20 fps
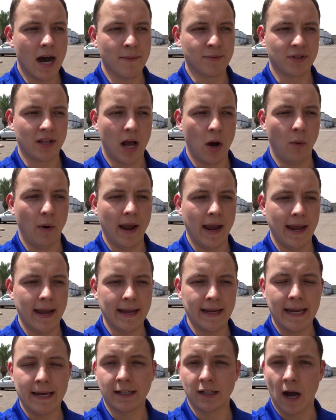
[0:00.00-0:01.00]
so that way
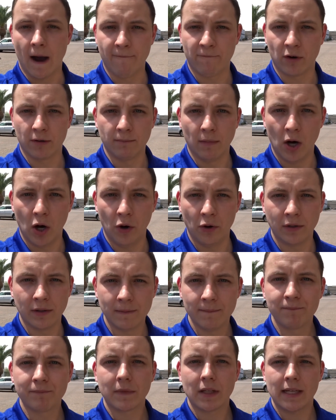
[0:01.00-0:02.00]
in comfort mode,
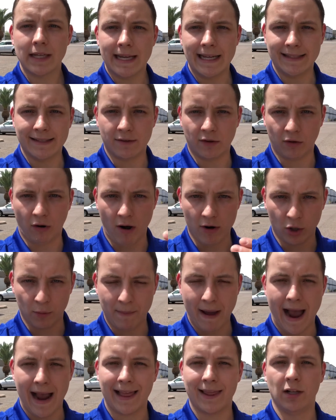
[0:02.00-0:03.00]
it's throttled
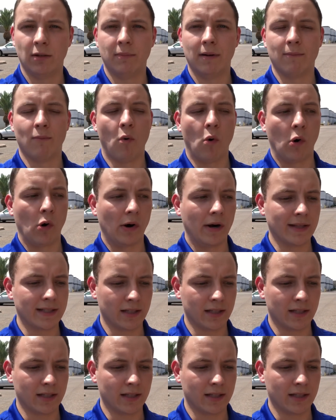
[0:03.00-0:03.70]
back a little bit more,